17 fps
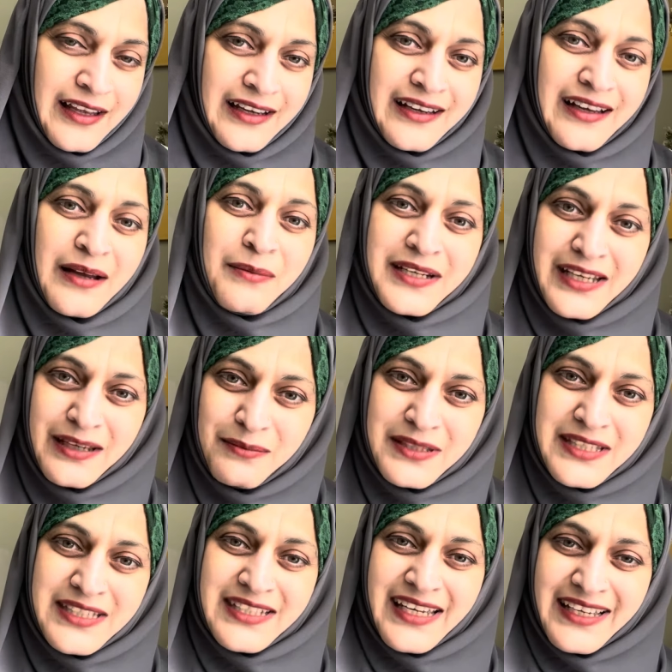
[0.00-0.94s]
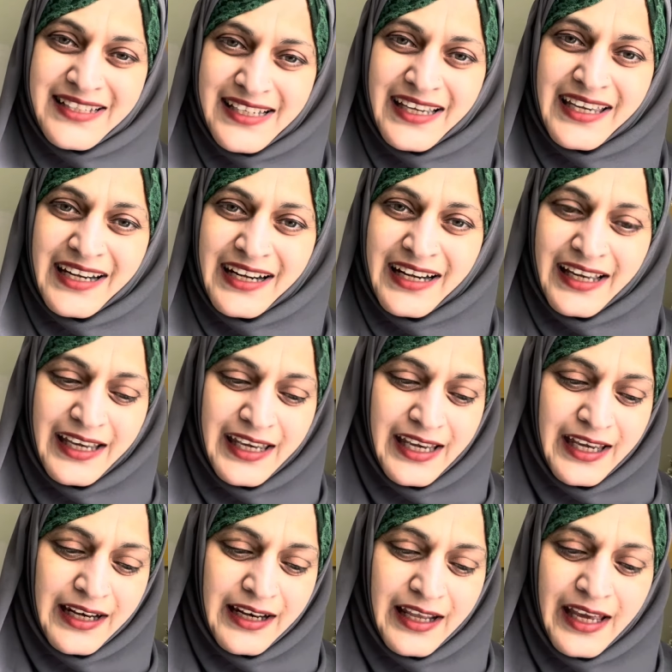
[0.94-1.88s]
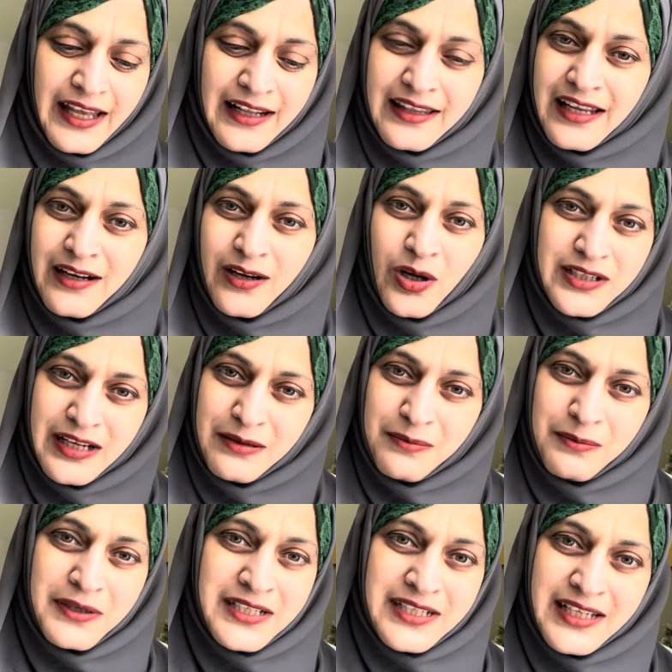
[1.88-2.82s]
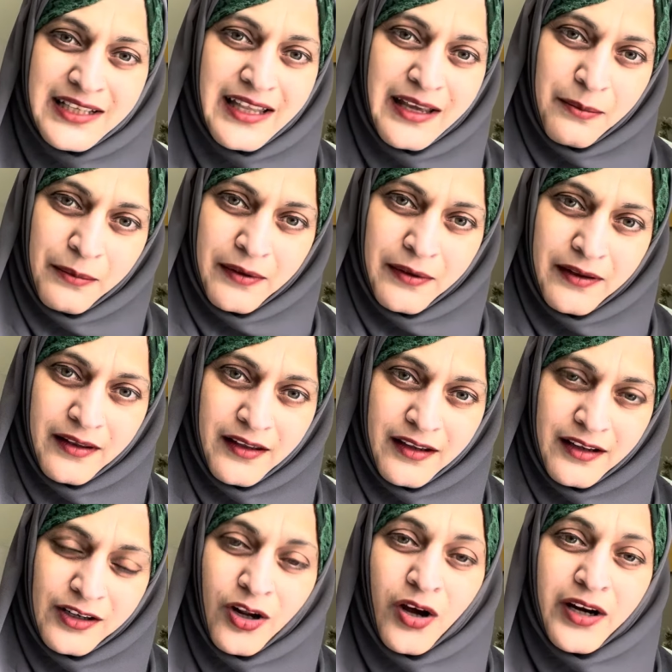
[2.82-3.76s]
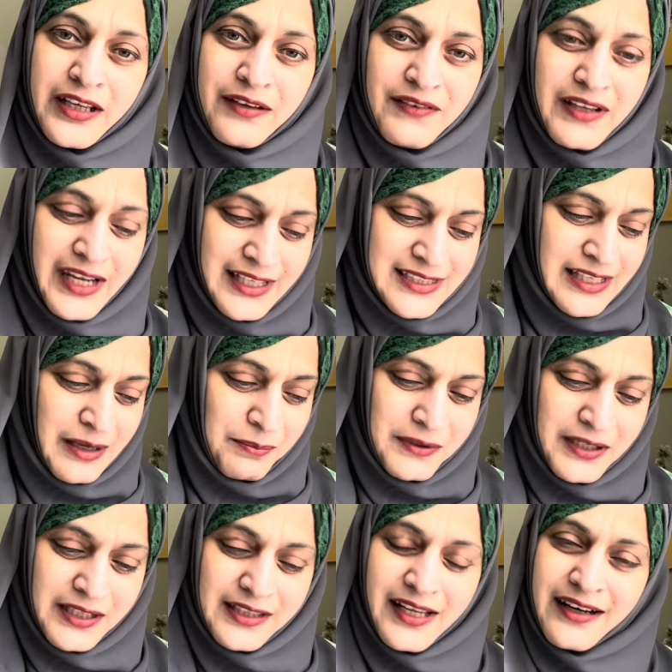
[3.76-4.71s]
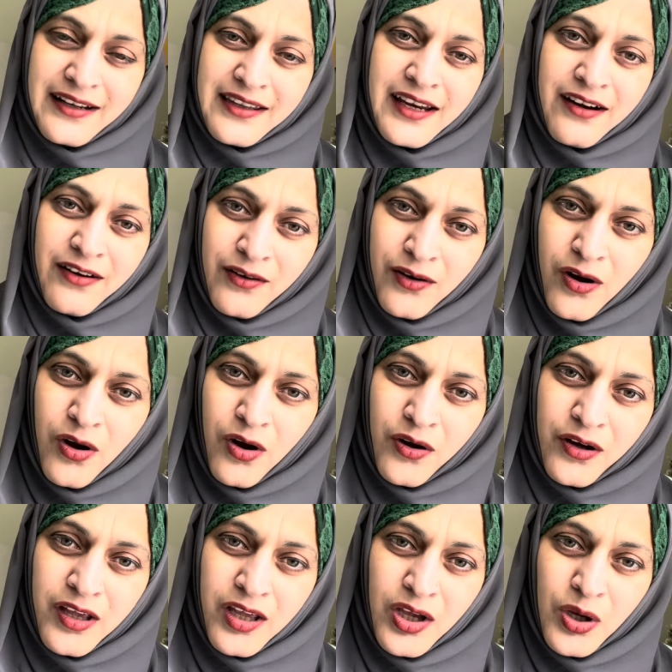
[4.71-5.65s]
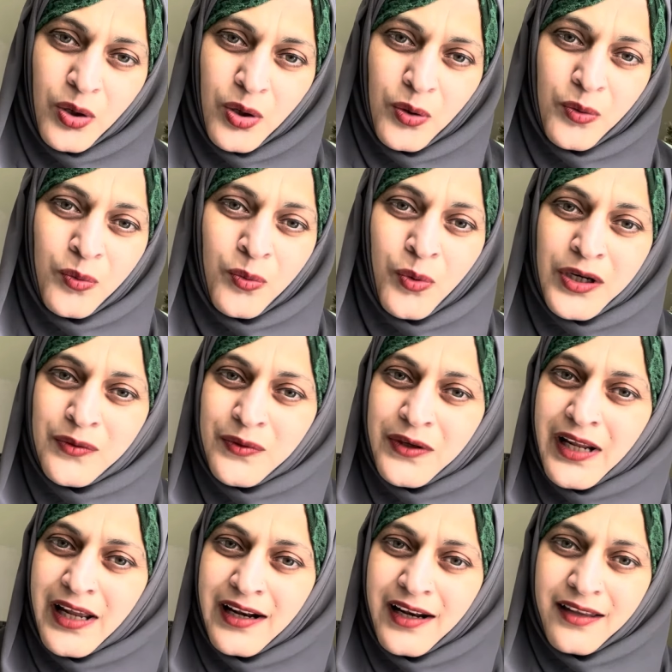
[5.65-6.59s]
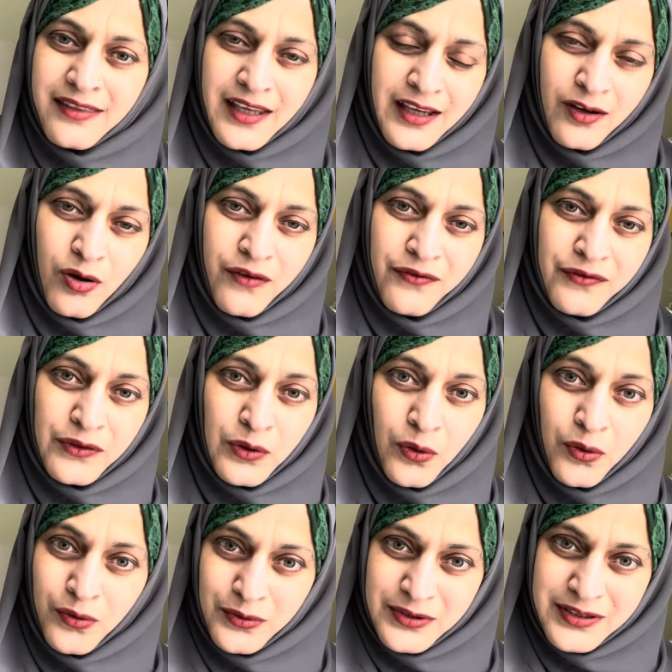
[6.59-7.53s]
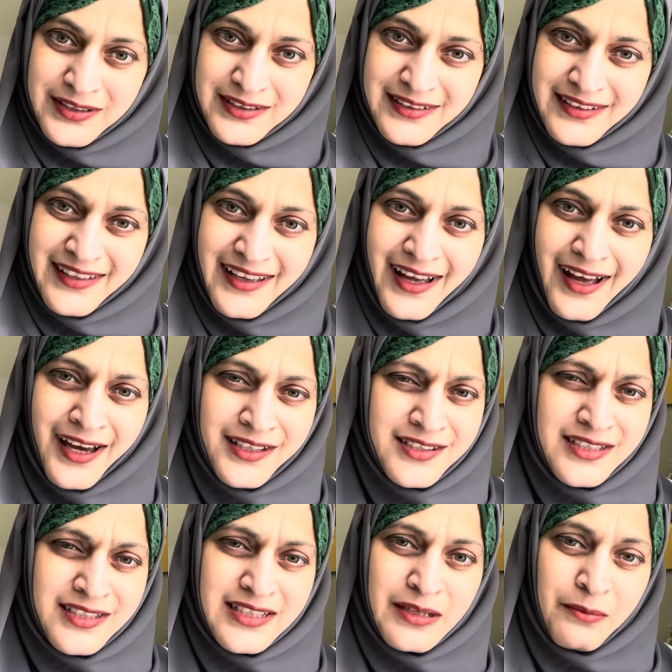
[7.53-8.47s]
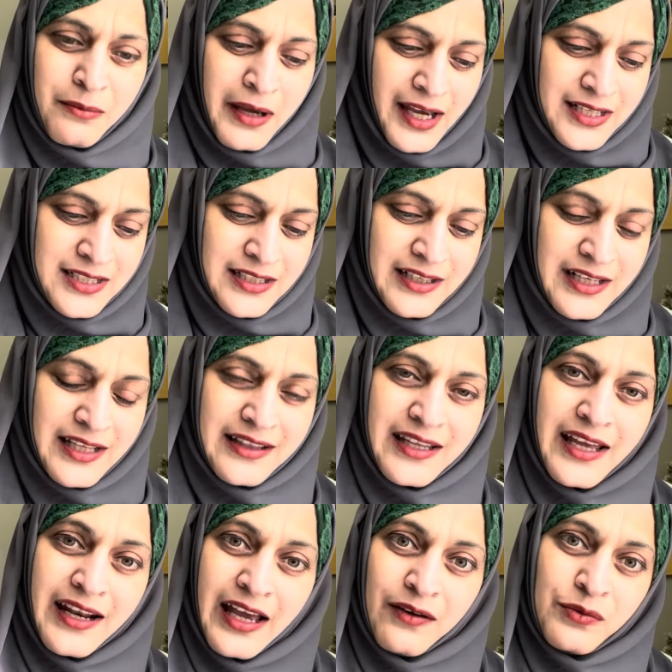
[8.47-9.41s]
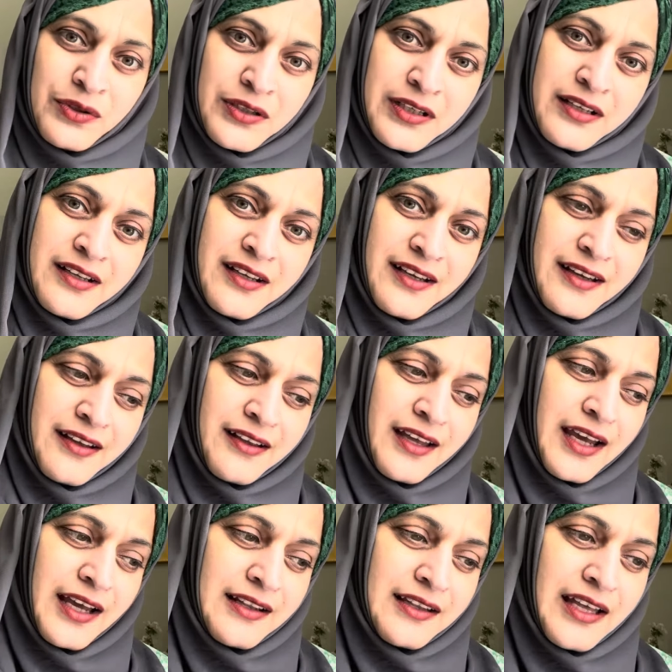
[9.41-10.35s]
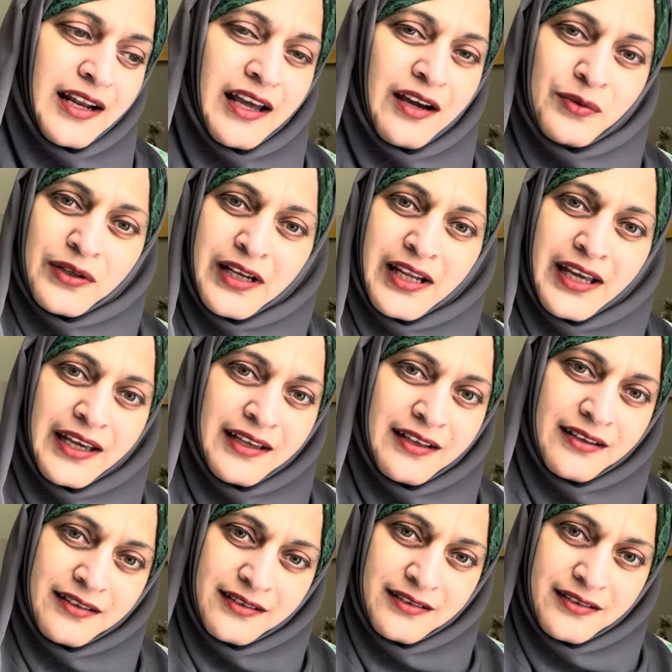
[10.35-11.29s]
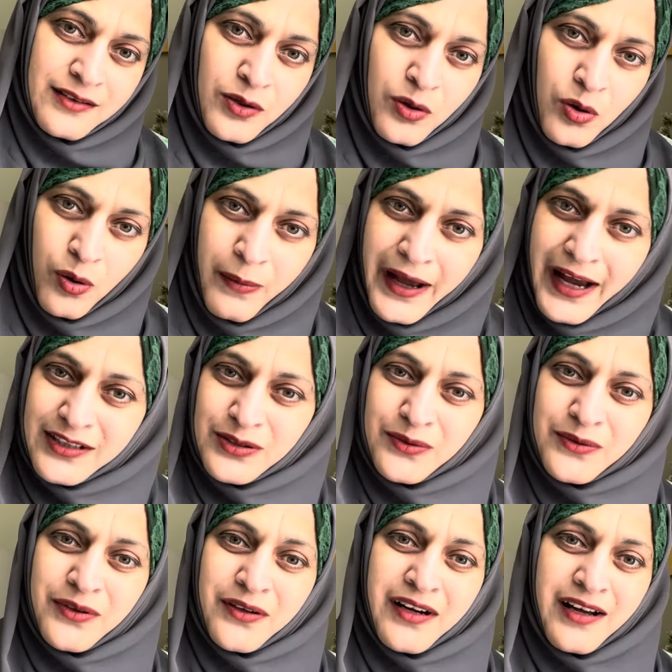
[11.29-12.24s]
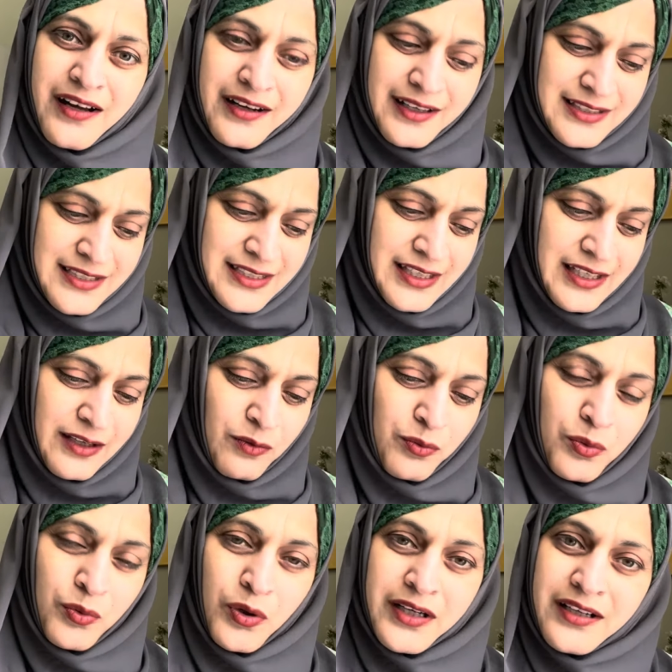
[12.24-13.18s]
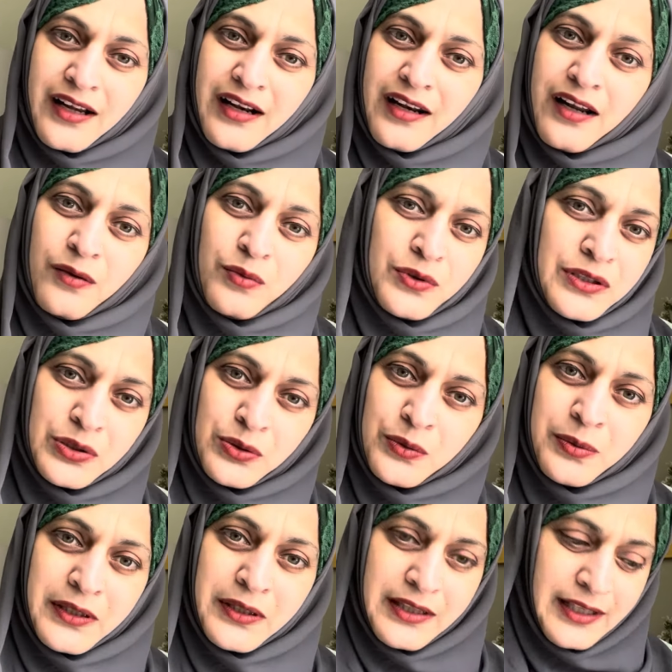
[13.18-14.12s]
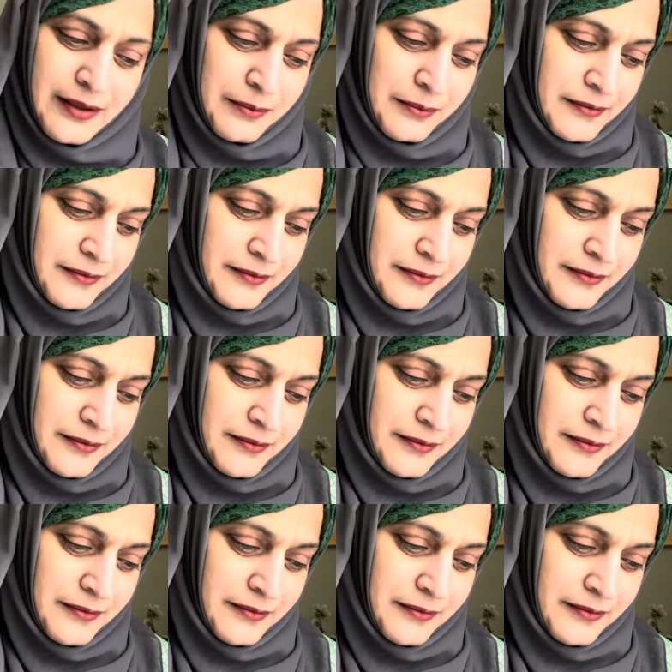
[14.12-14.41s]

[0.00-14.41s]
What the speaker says: committing mistakes again and again, and then not admitting them, not even accepting that they are wrong. What would Allah think of those? I just imagine, and then I would like go back to Quran and see what Allah would do with them.